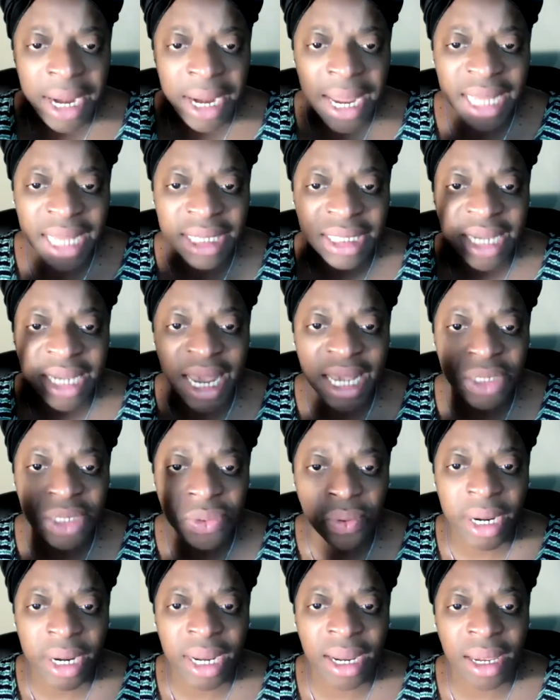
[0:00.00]
that sex
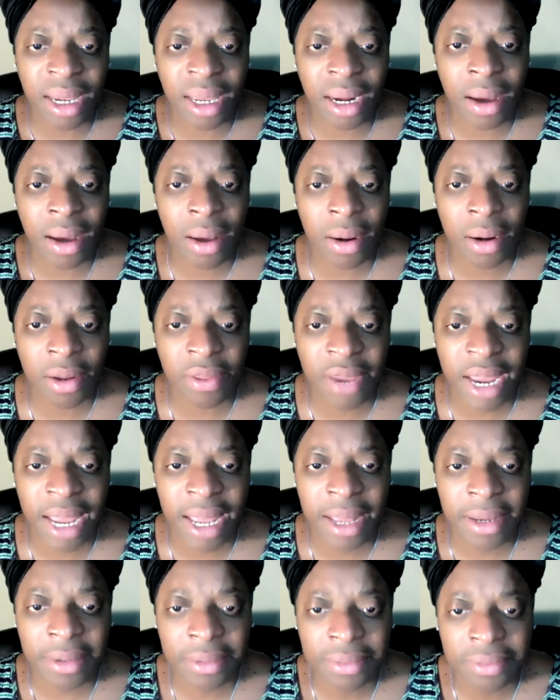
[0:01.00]
ring and all of that.